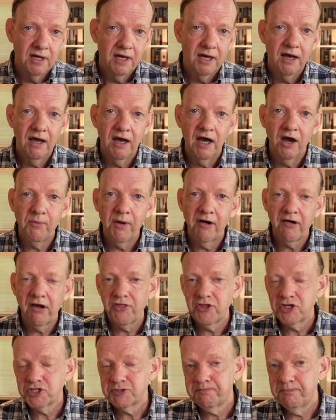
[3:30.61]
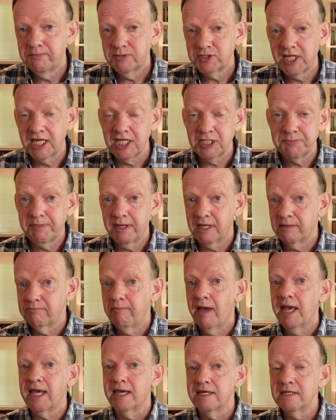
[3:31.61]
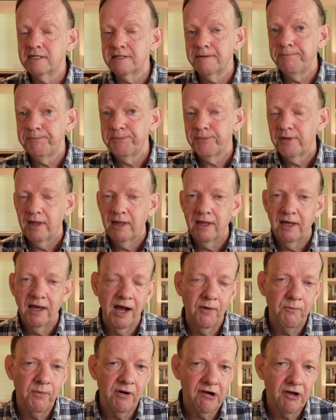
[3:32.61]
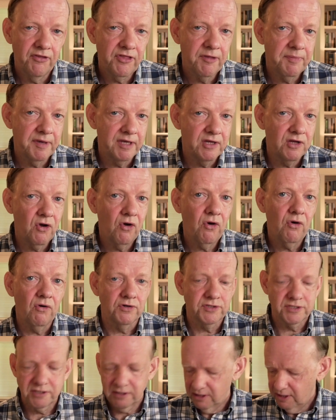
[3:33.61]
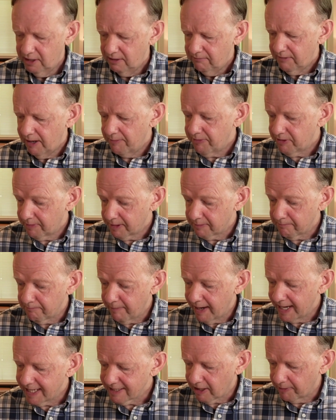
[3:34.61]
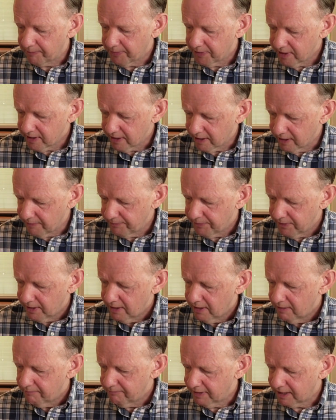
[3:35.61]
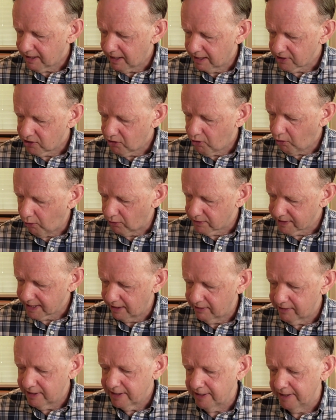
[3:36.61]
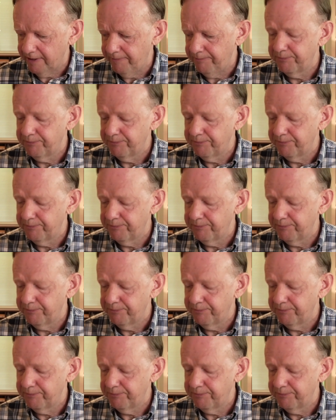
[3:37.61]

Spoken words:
Where are the mistakes being made, and where are they being caught? Maybe they're being made up here, but kind of caught down here.